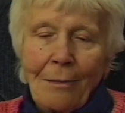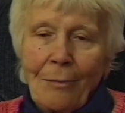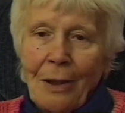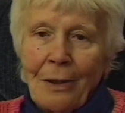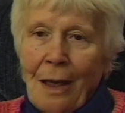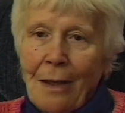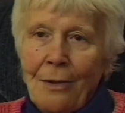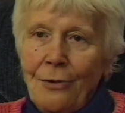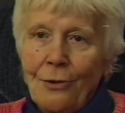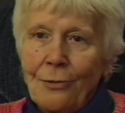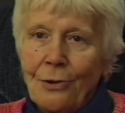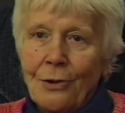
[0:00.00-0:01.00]
but I
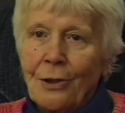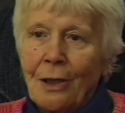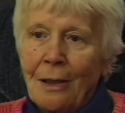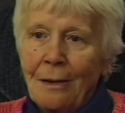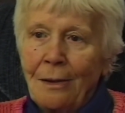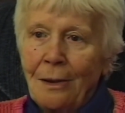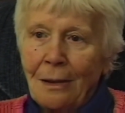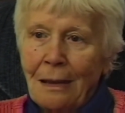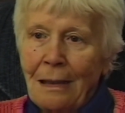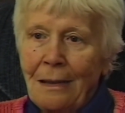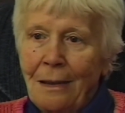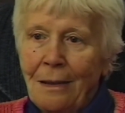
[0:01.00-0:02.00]
just can't
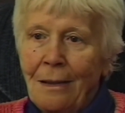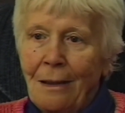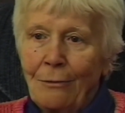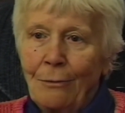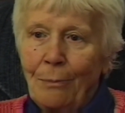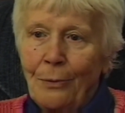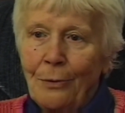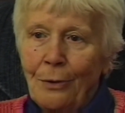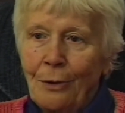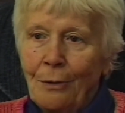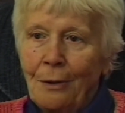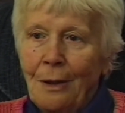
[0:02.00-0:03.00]
right now put
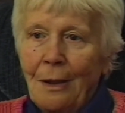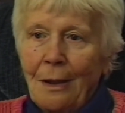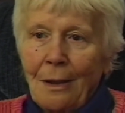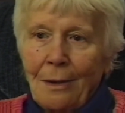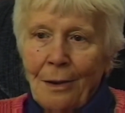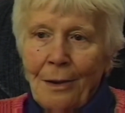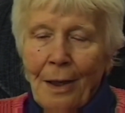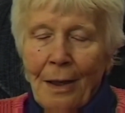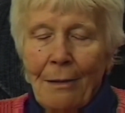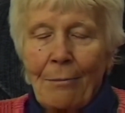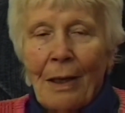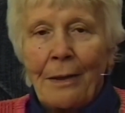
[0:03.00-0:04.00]
the
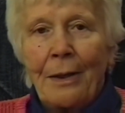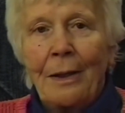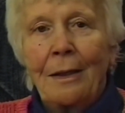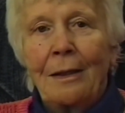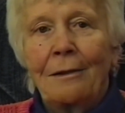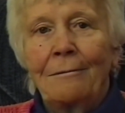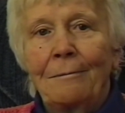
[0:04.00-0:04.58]
name on it.